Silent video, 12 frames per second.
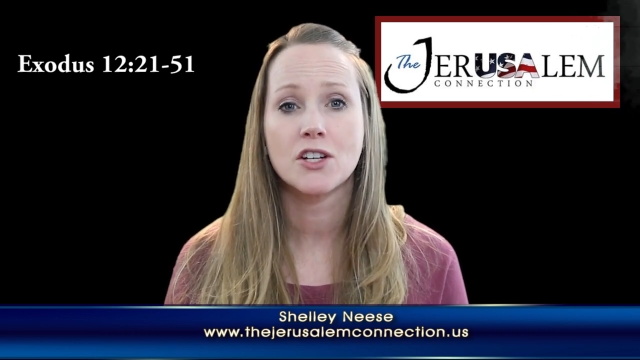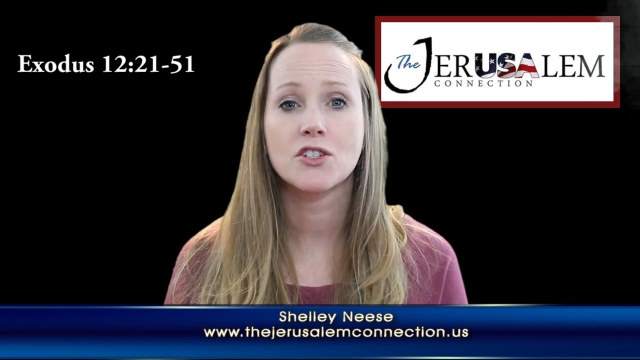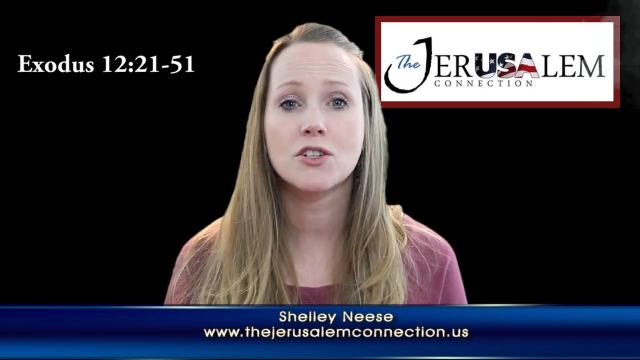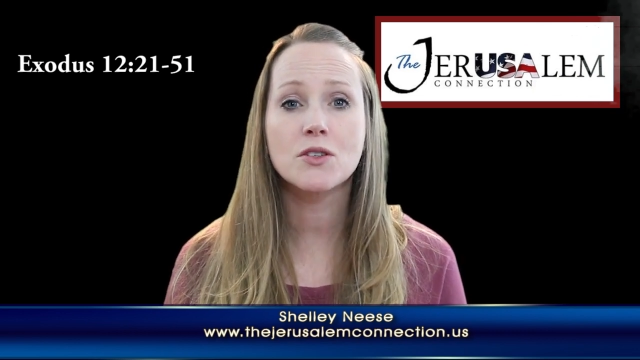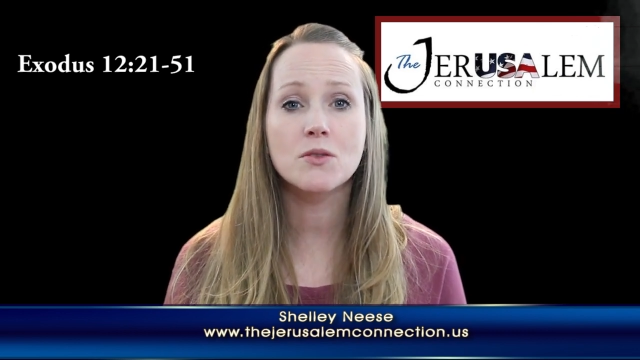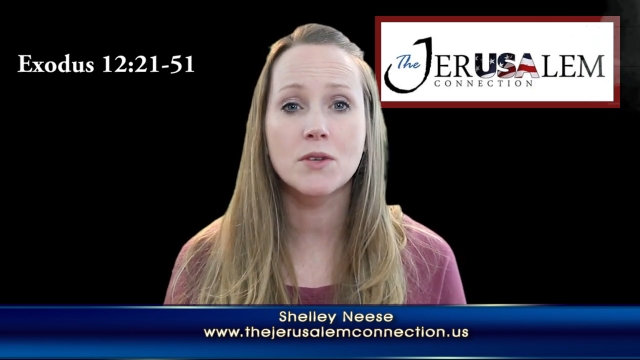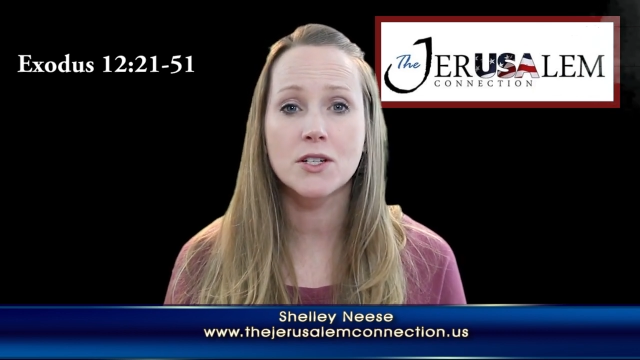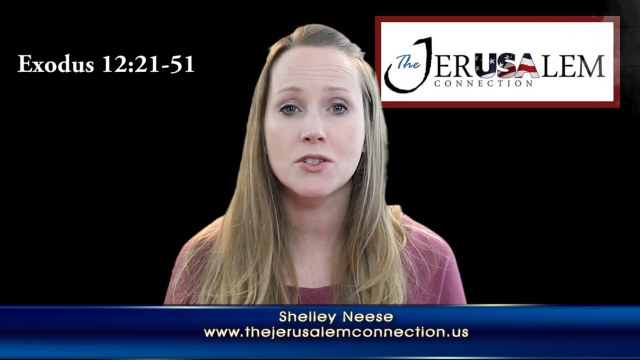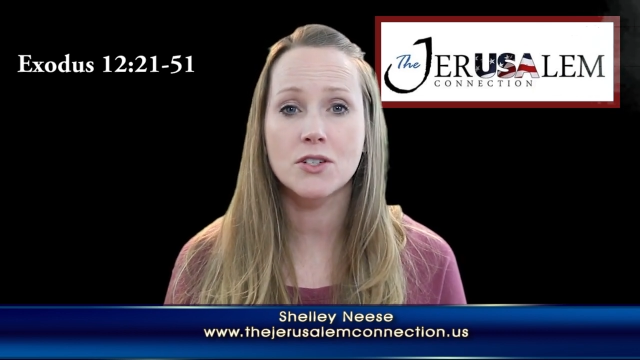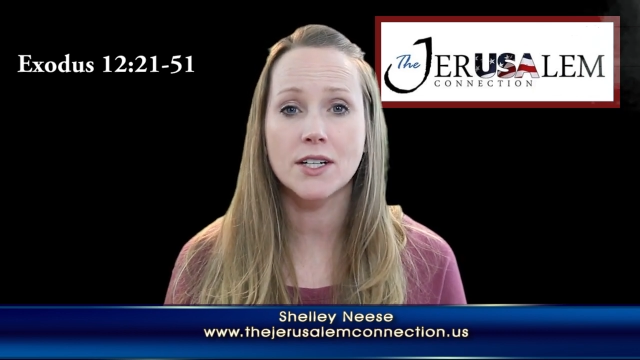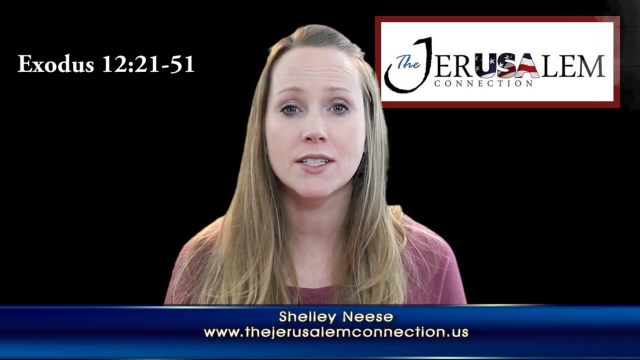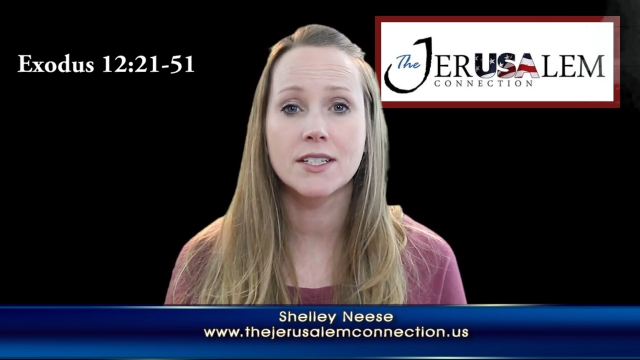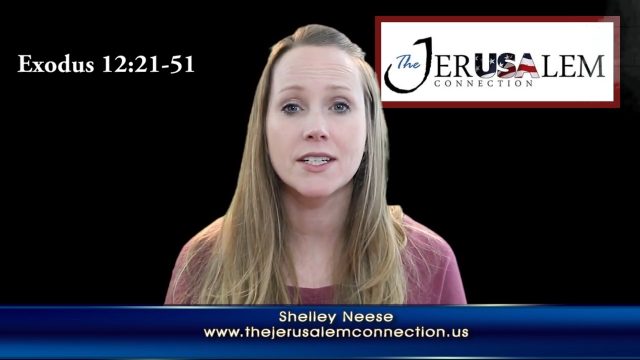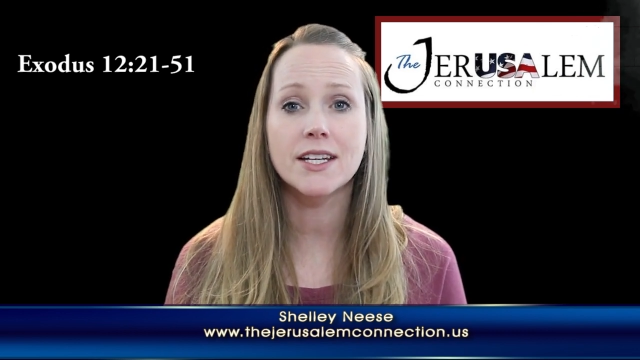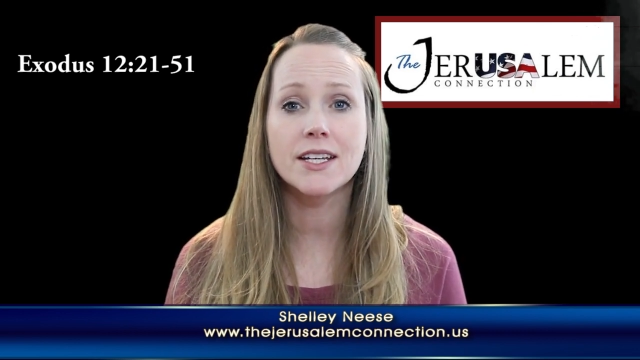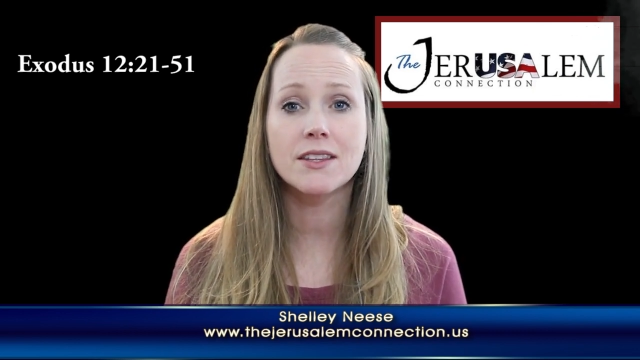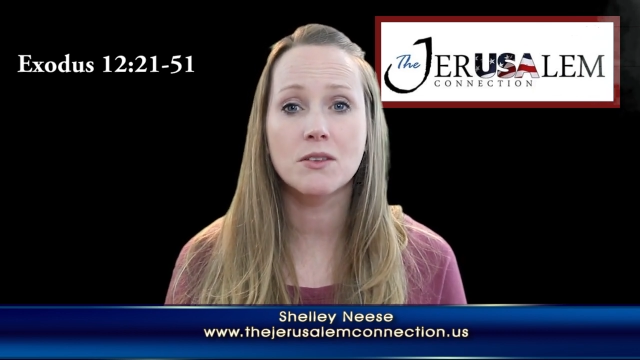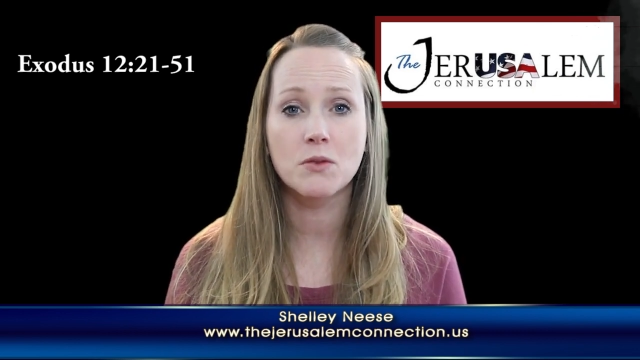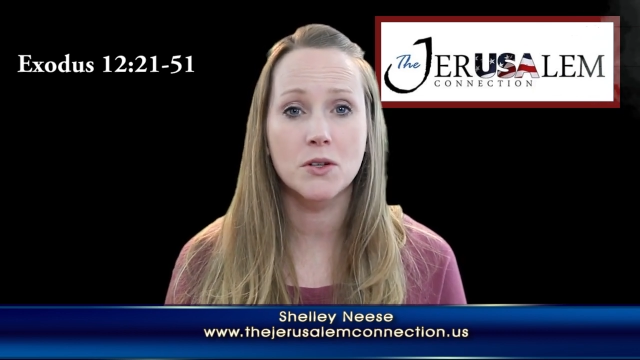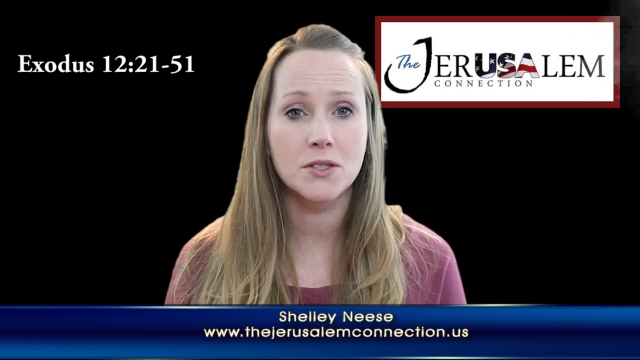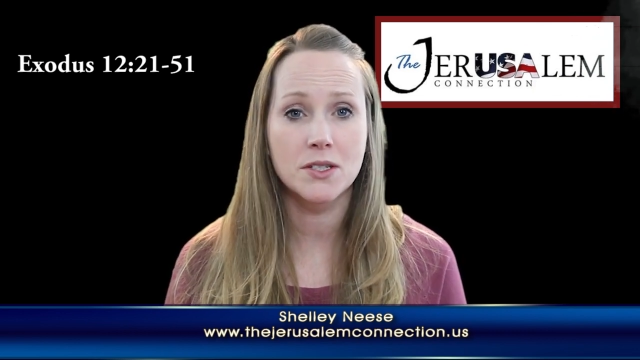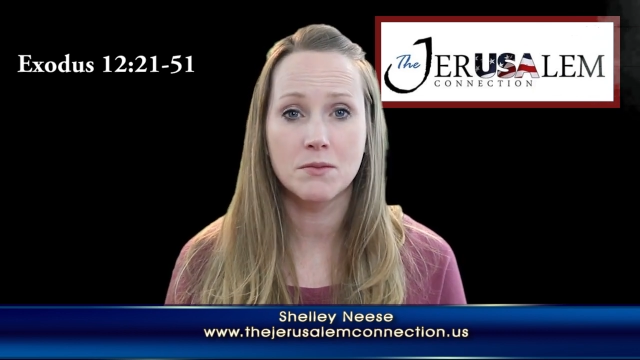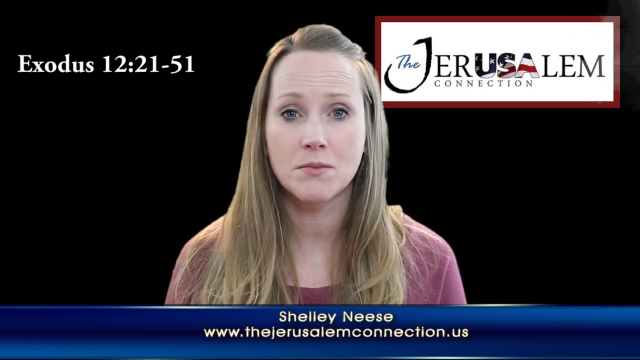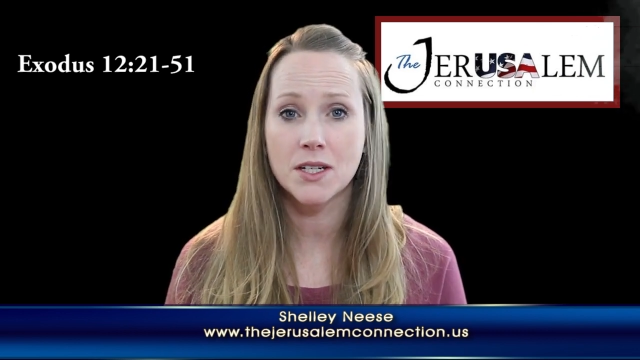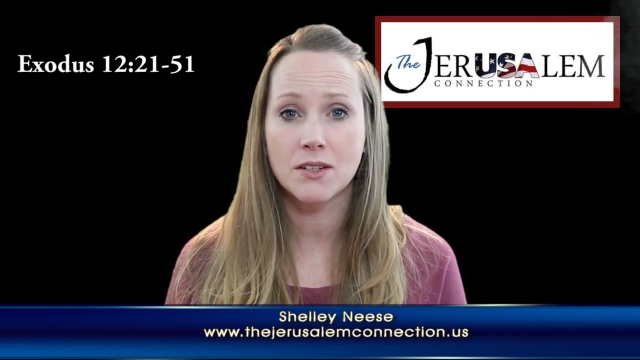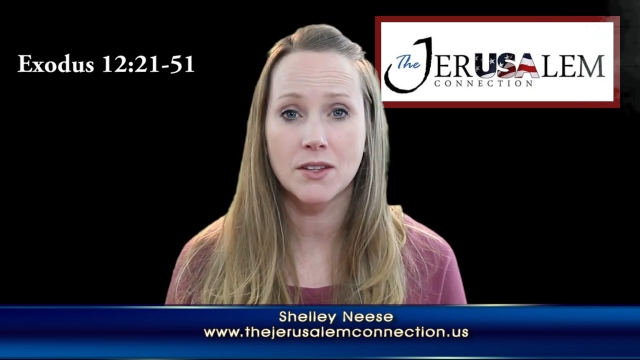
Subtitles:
Jews were instructed to eat the roasted meat